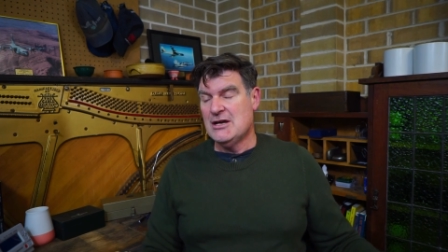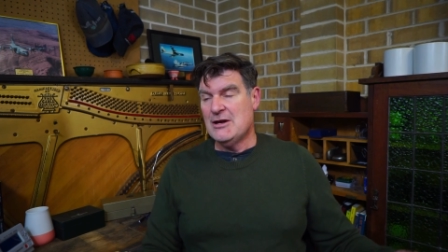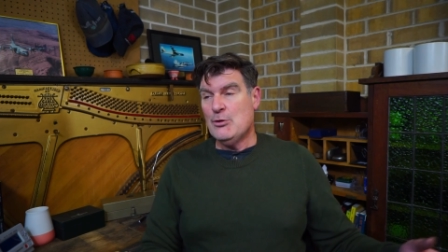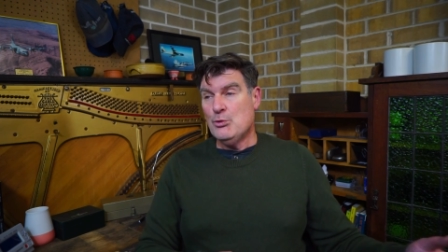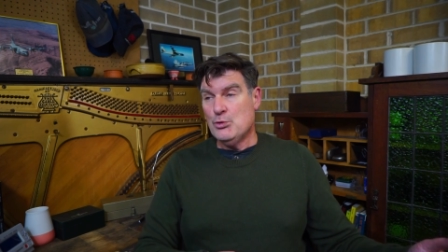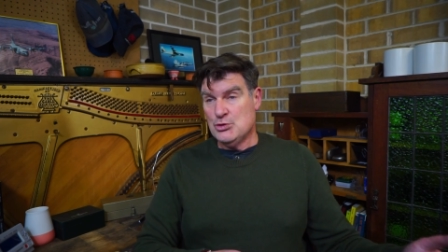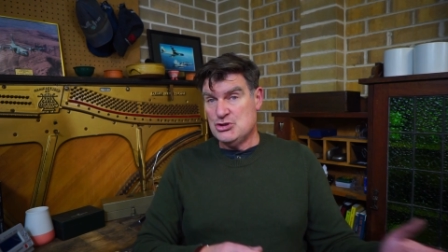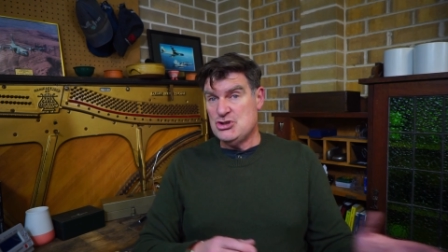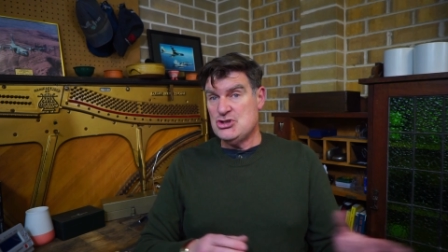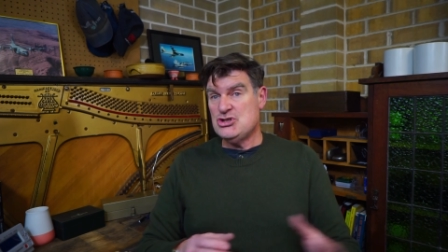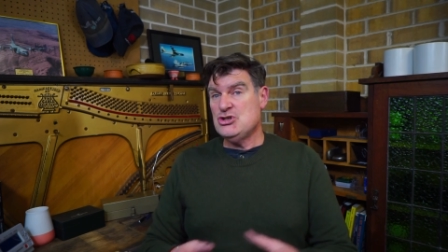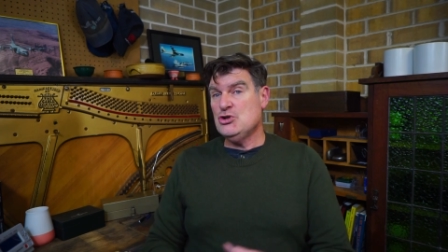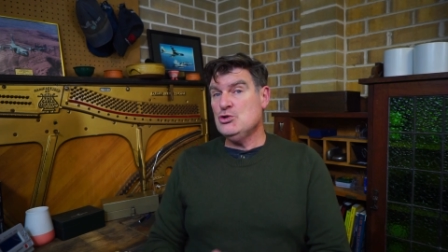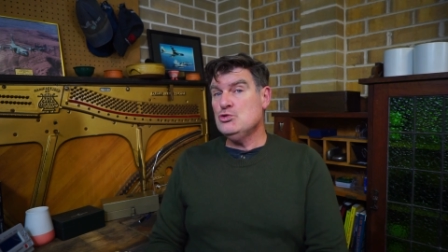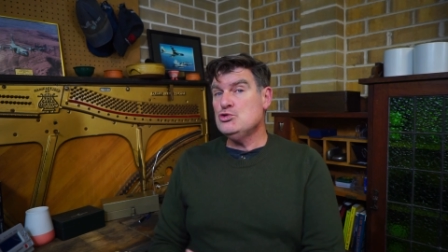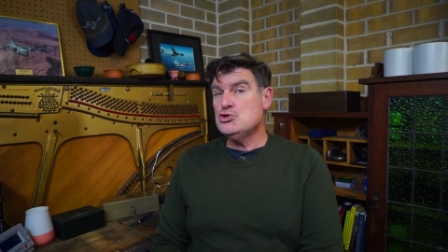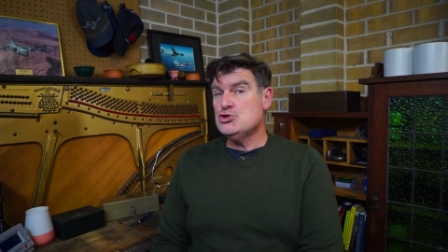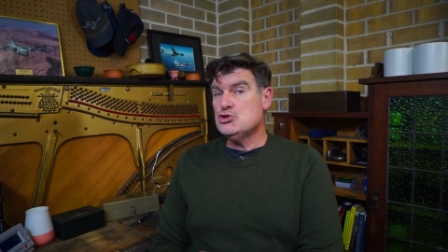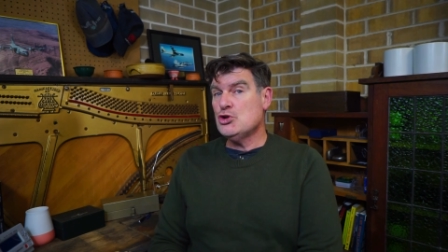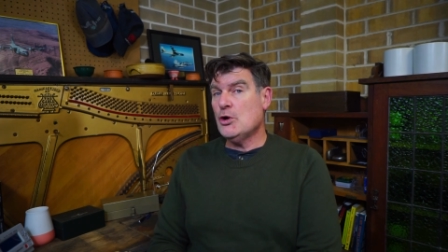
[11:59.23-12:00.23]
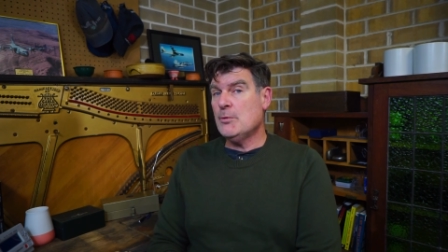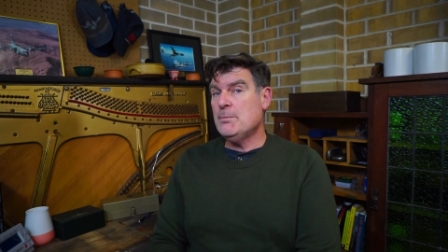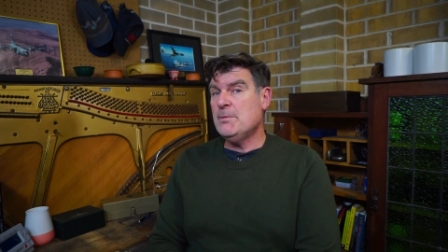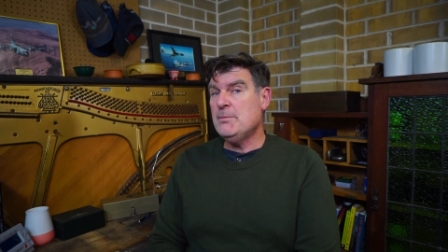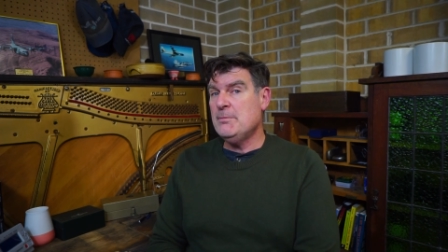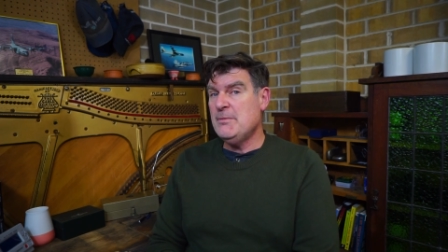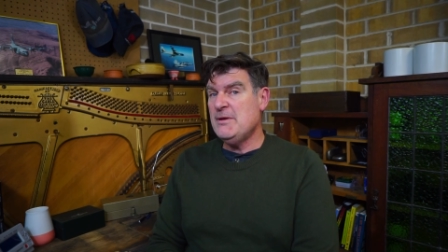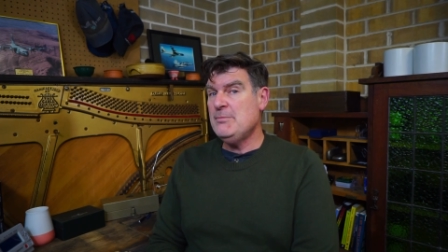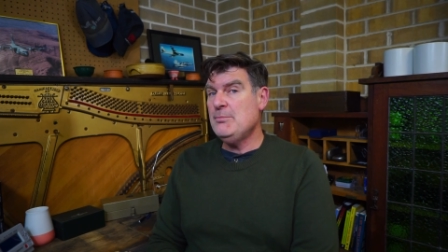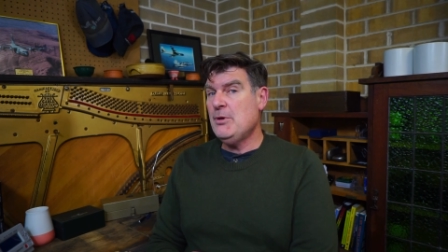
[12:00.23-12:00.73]
would still stop
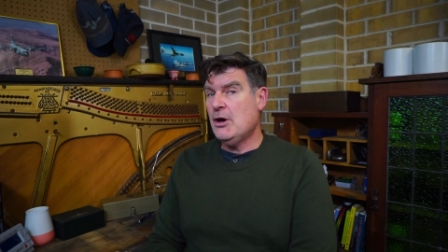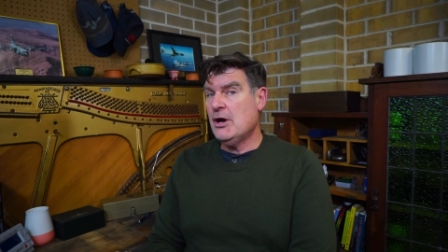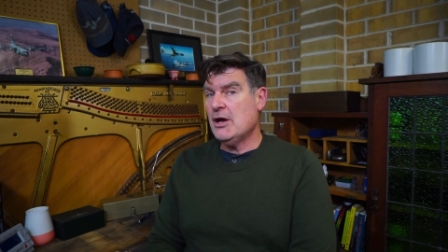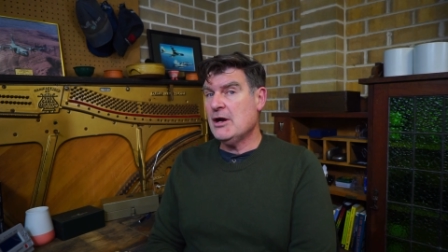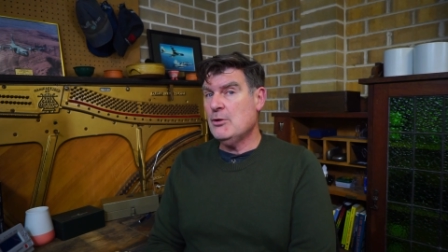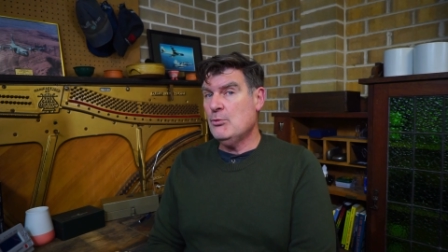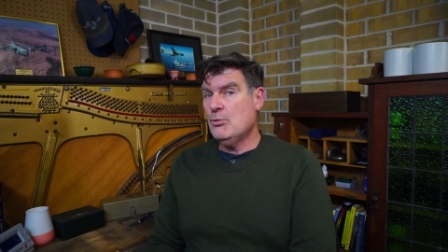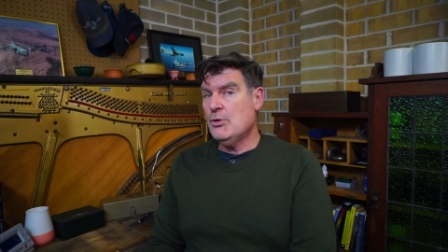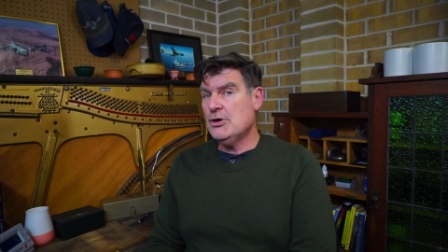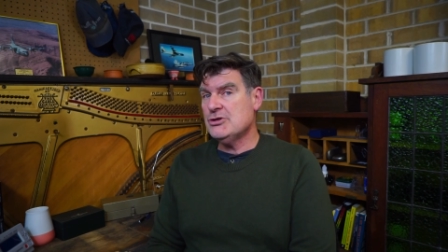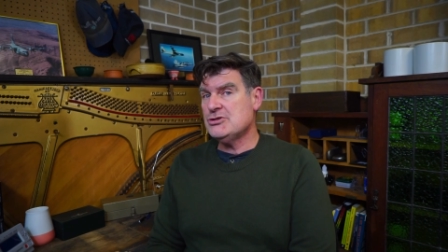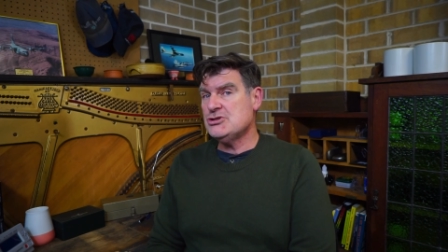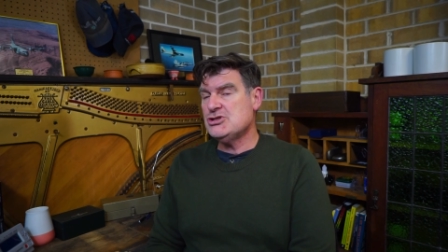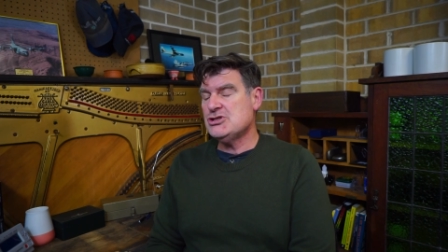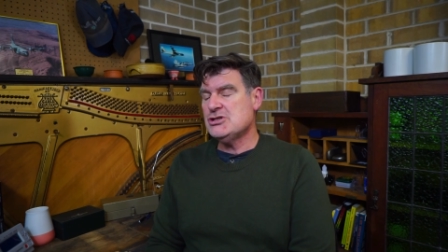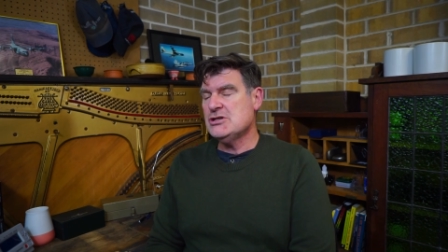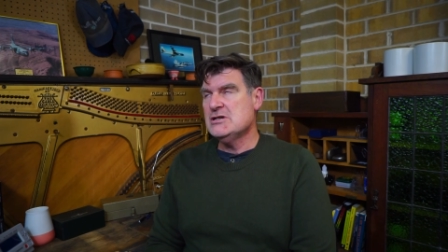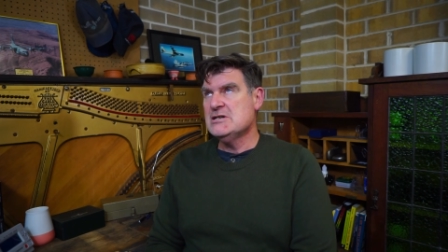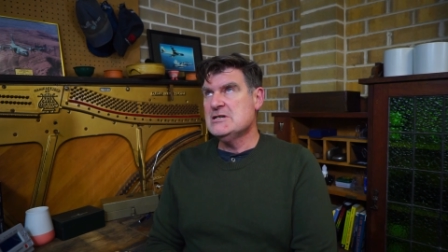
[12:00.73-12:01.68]
me buying a watch.